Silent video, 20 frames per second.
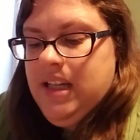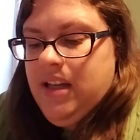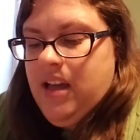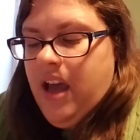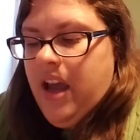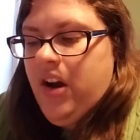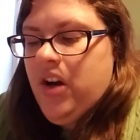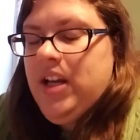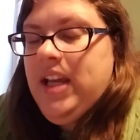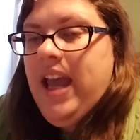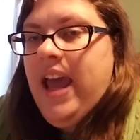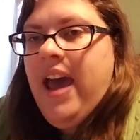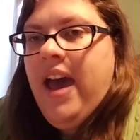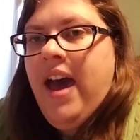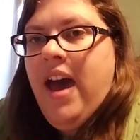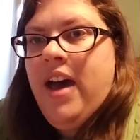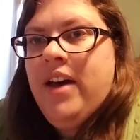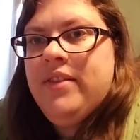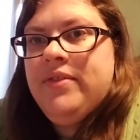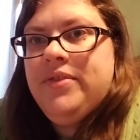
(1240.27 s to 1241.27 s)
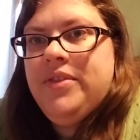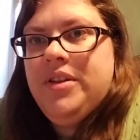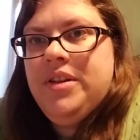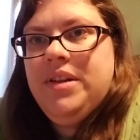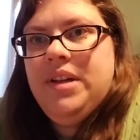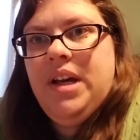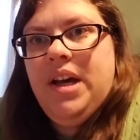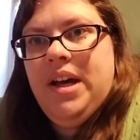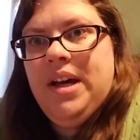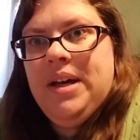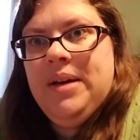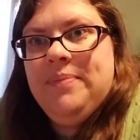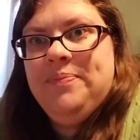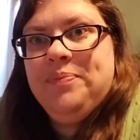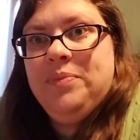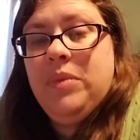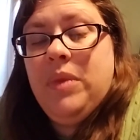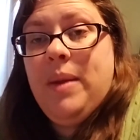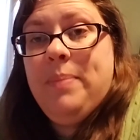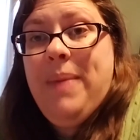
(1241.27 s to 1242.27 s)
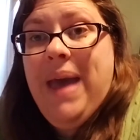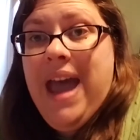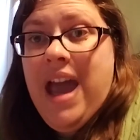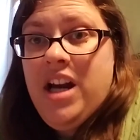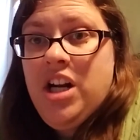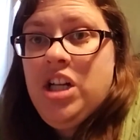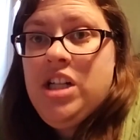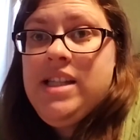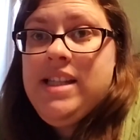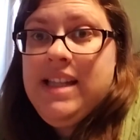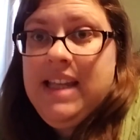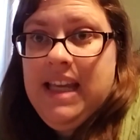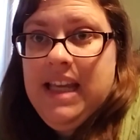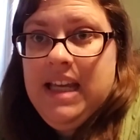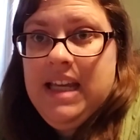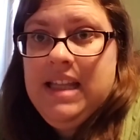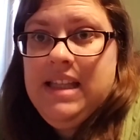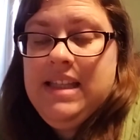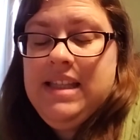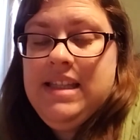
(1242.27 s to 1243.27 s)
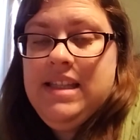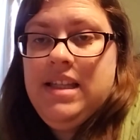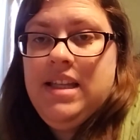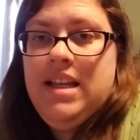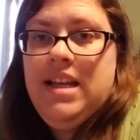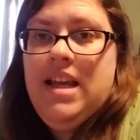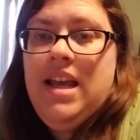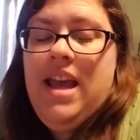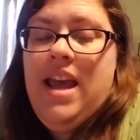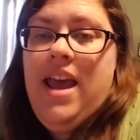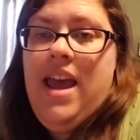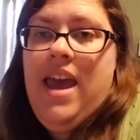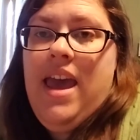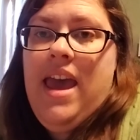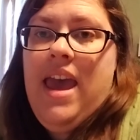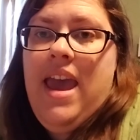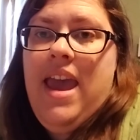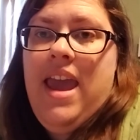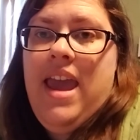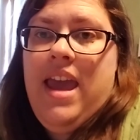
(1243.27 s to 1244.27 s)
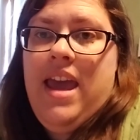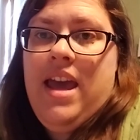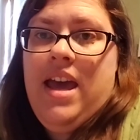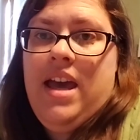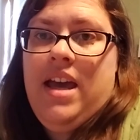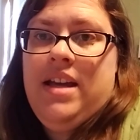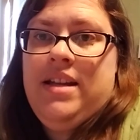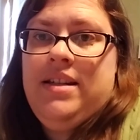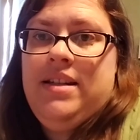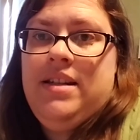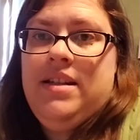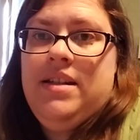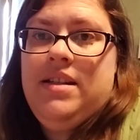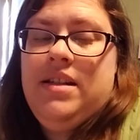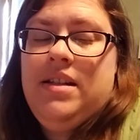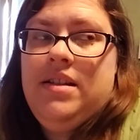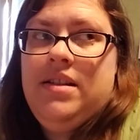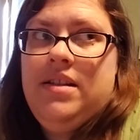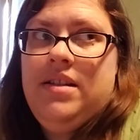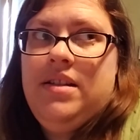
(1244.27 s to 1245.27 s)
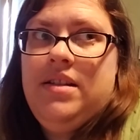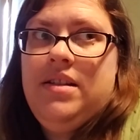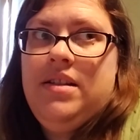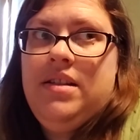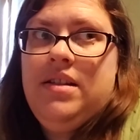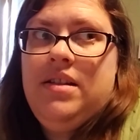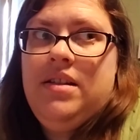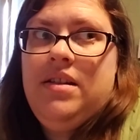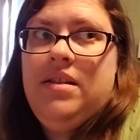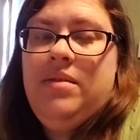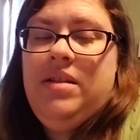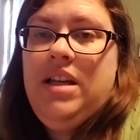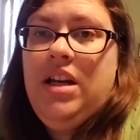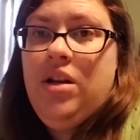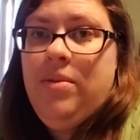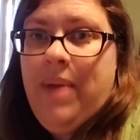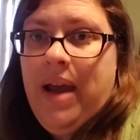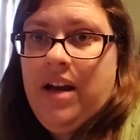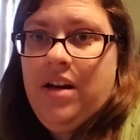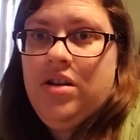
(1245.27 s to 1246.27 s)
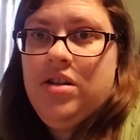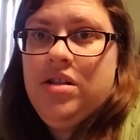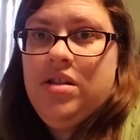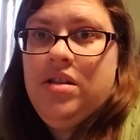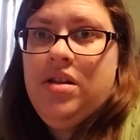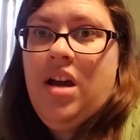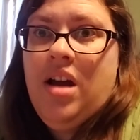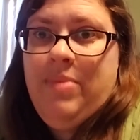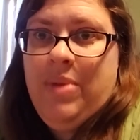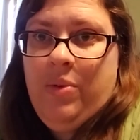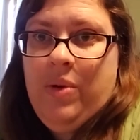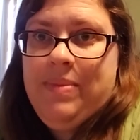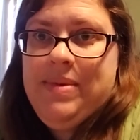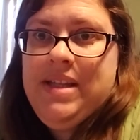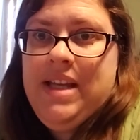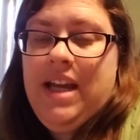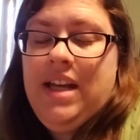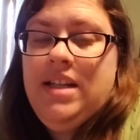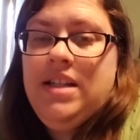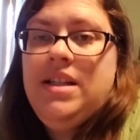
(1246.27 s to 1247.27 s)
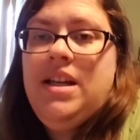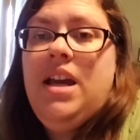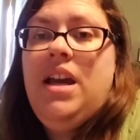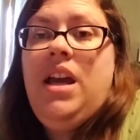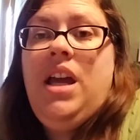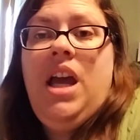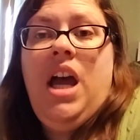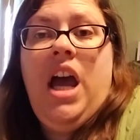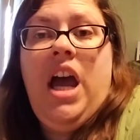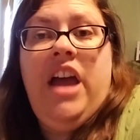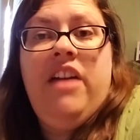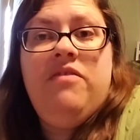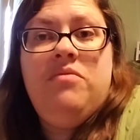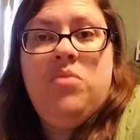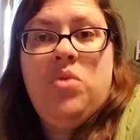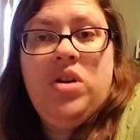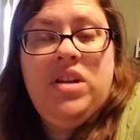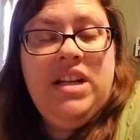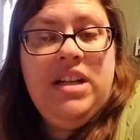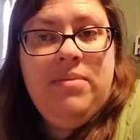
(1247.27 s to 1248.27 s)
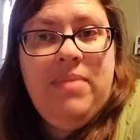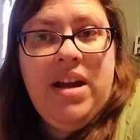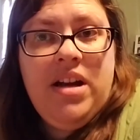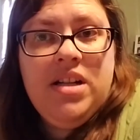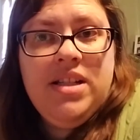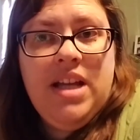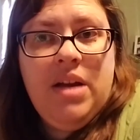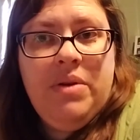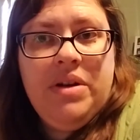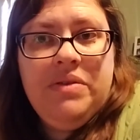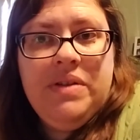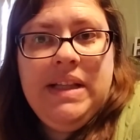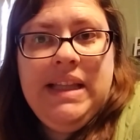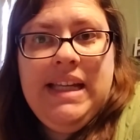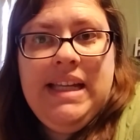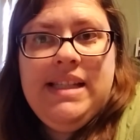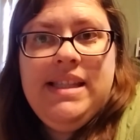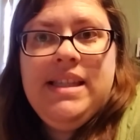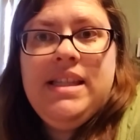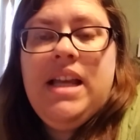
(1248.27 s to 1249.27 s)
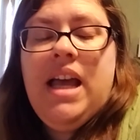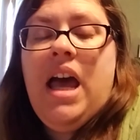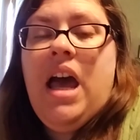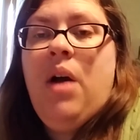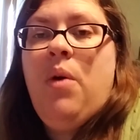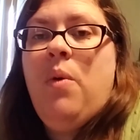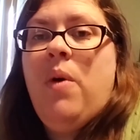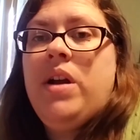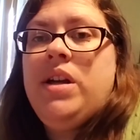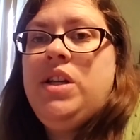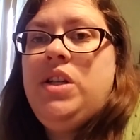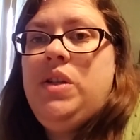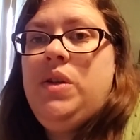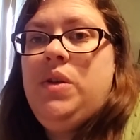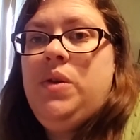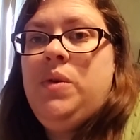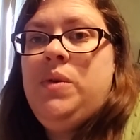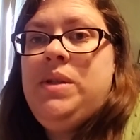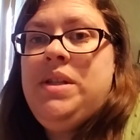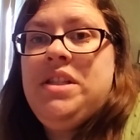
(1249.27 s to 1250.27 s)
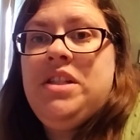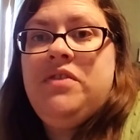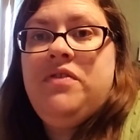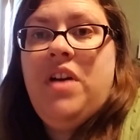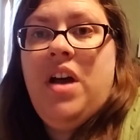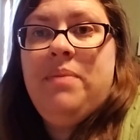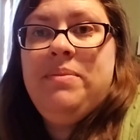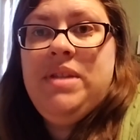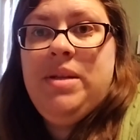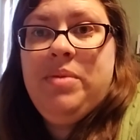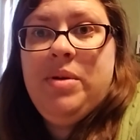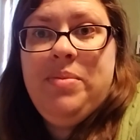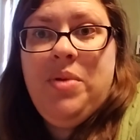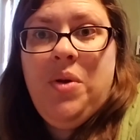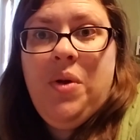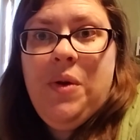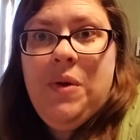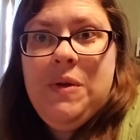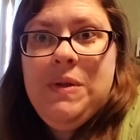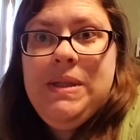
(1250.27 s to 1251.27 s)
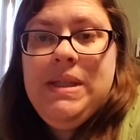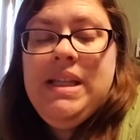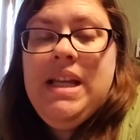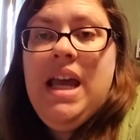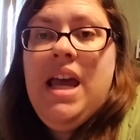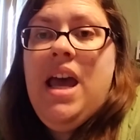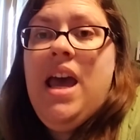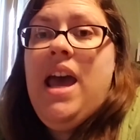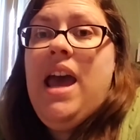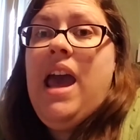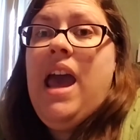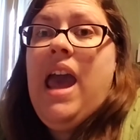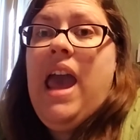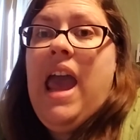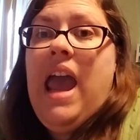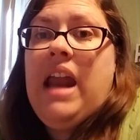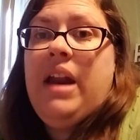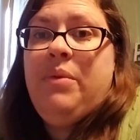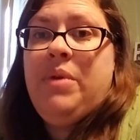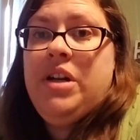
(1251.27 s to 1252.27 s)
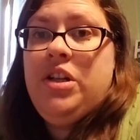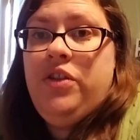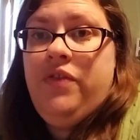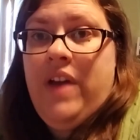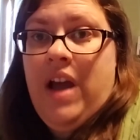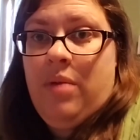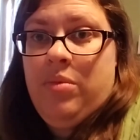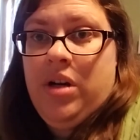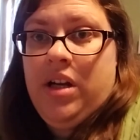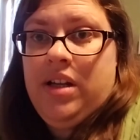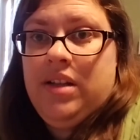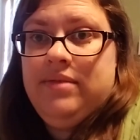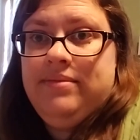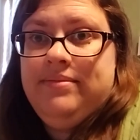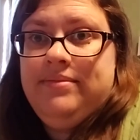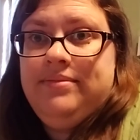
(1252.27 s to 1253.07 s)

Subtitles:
already have patterns, kits, and needle minders on my website. I have more needle minders I want to release. I want to do scissor fob zipper pulls, and I want to do fabric.